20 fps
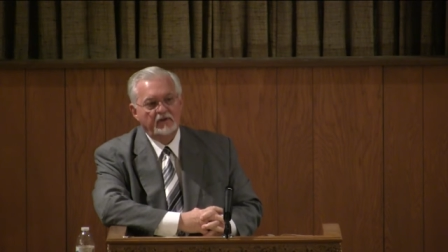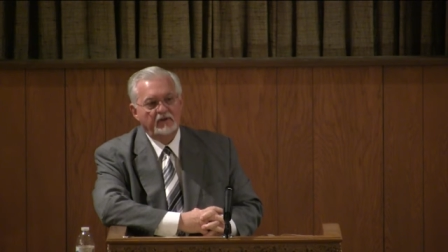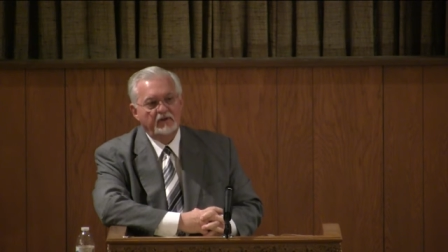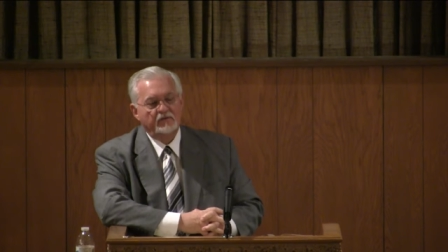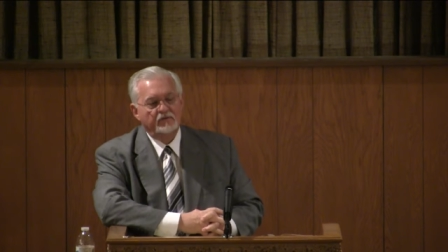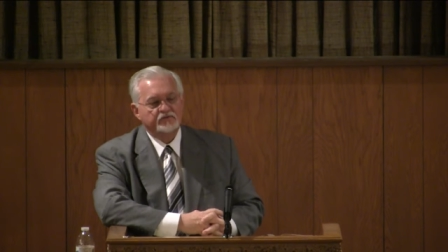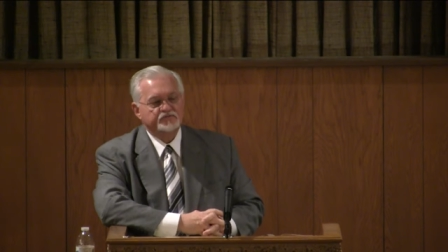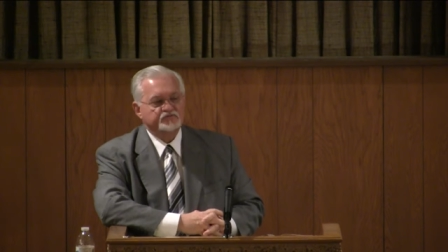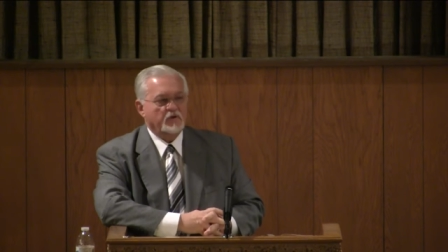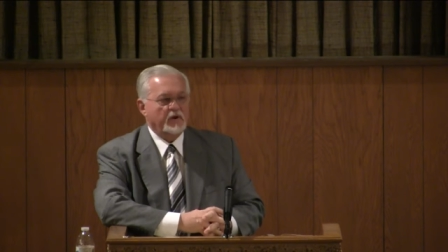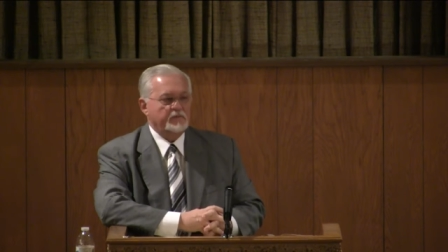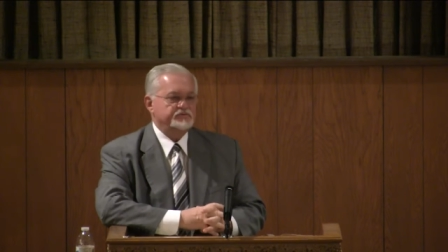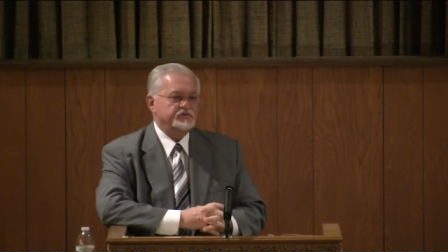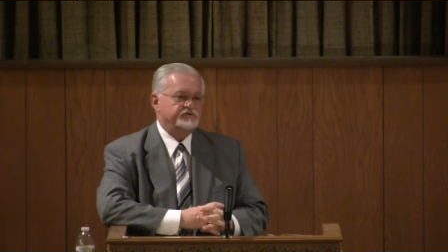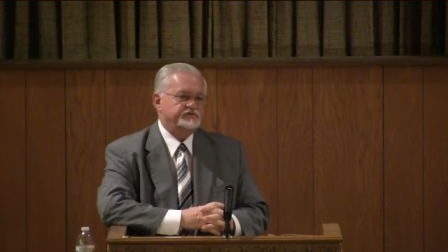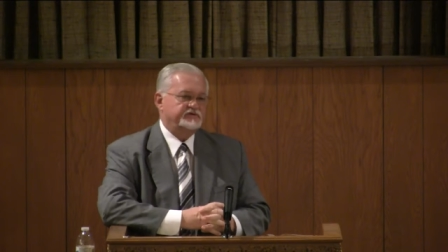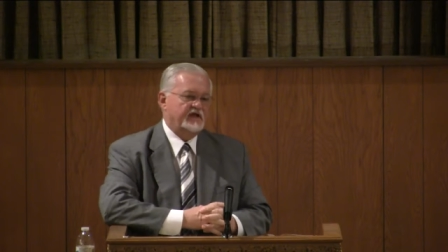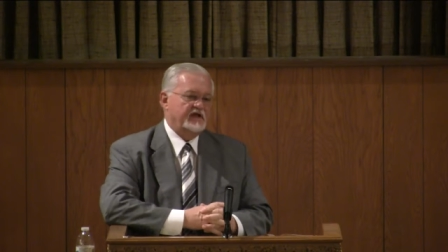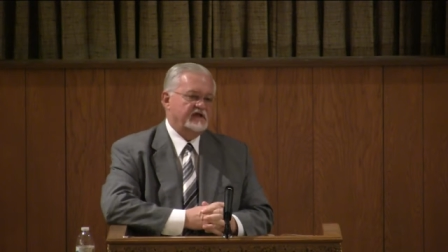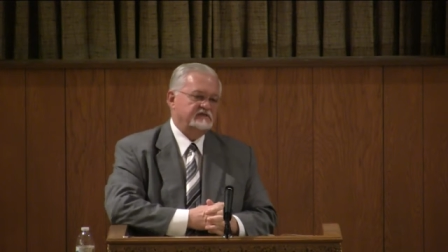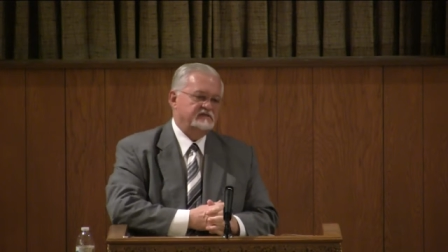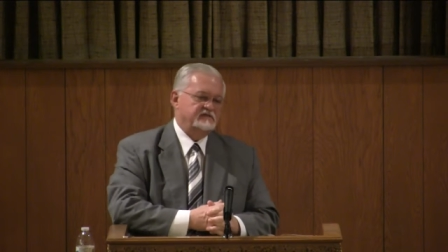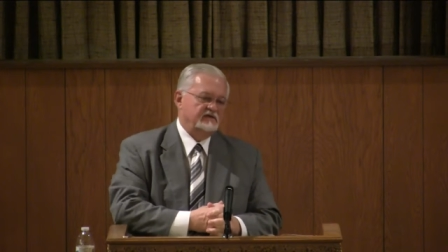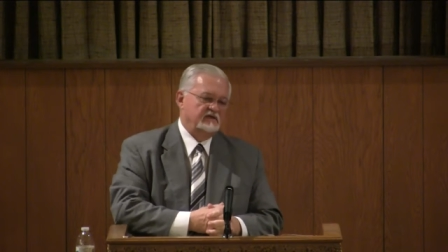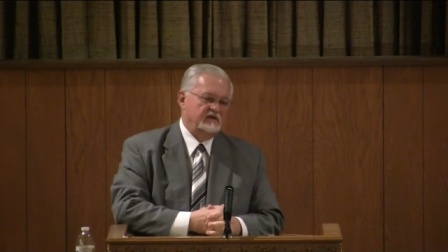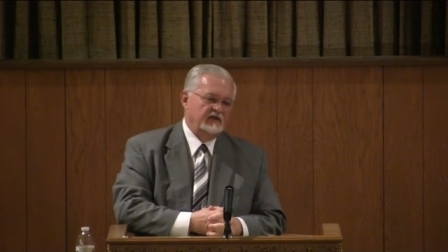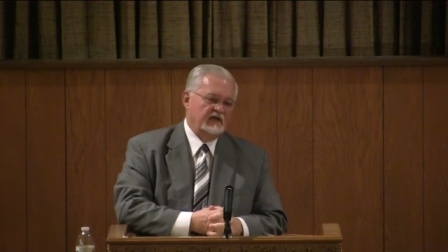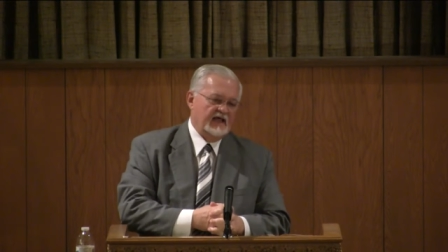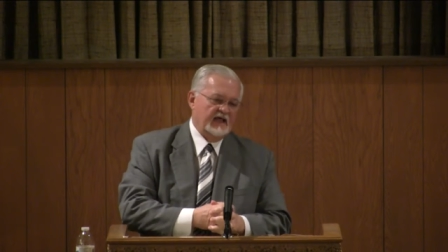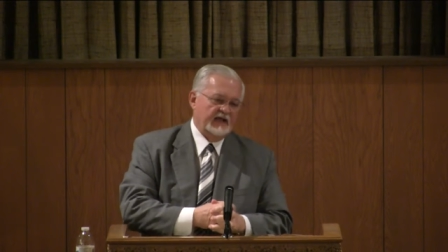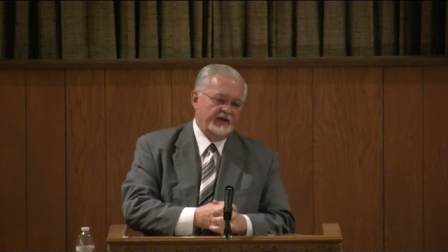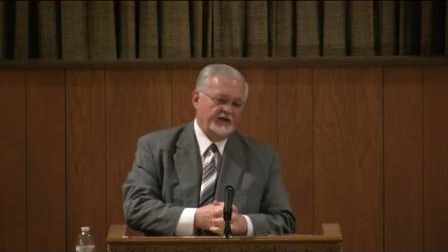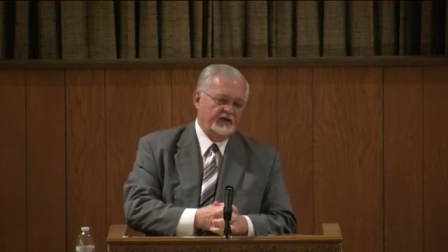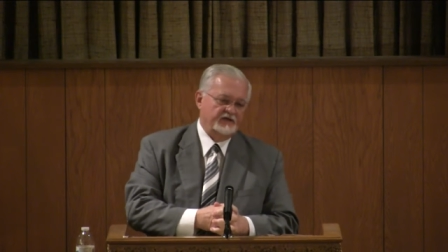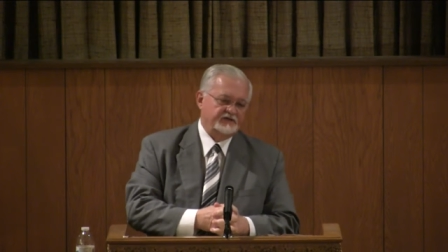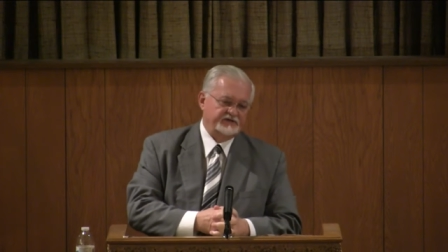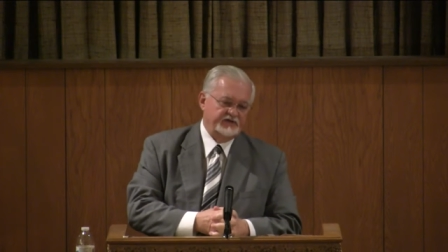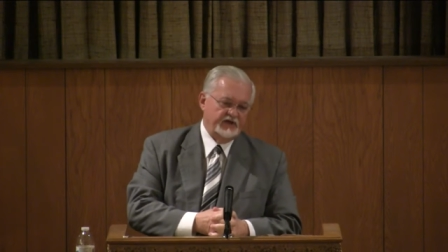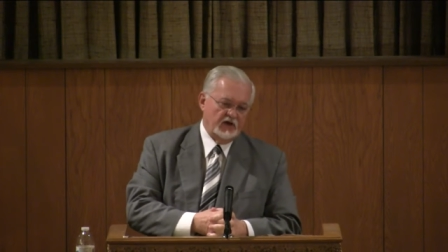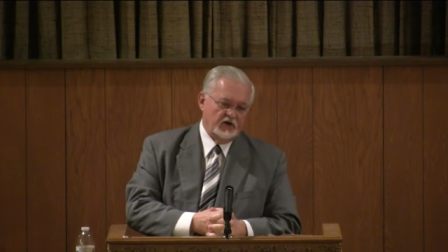The scripture says, Let
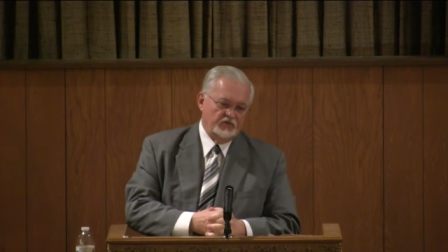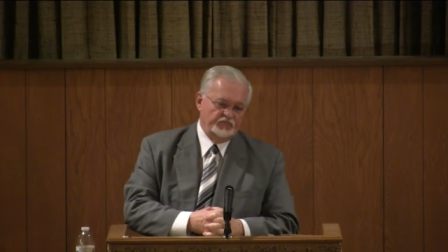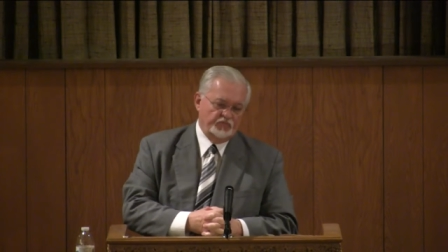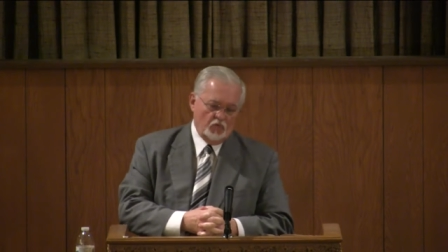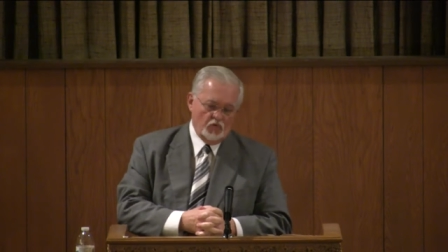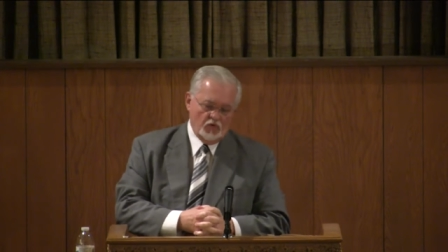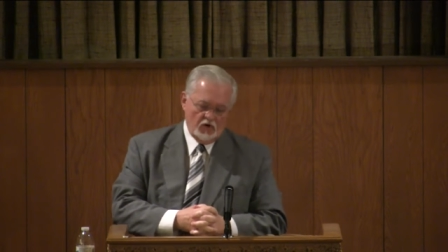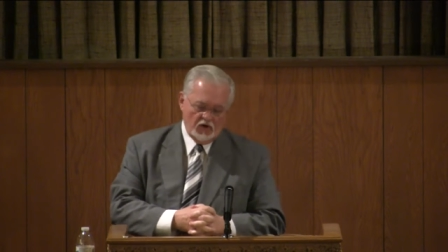us therefore